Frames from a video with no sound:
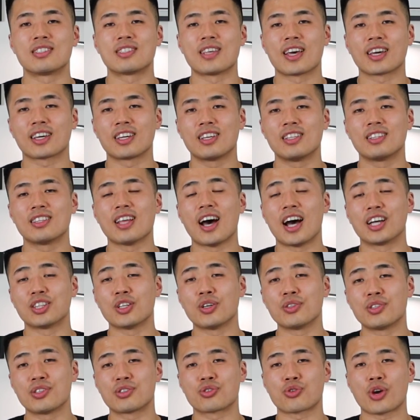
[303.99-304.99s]
Second, I
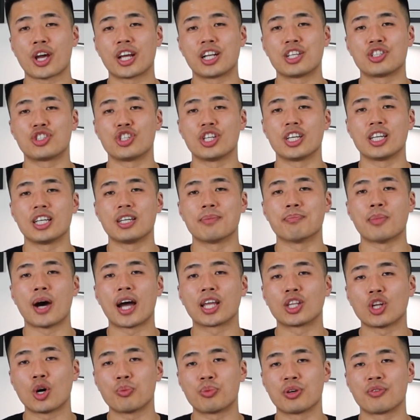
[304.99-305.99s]
know this strategy
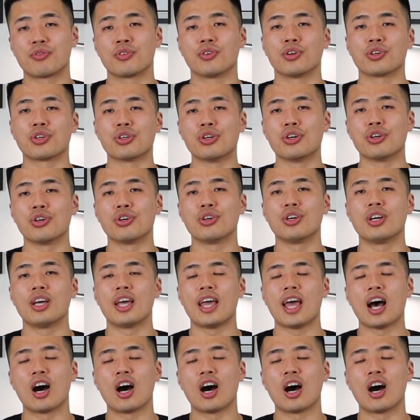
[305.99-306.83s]
might not be for you.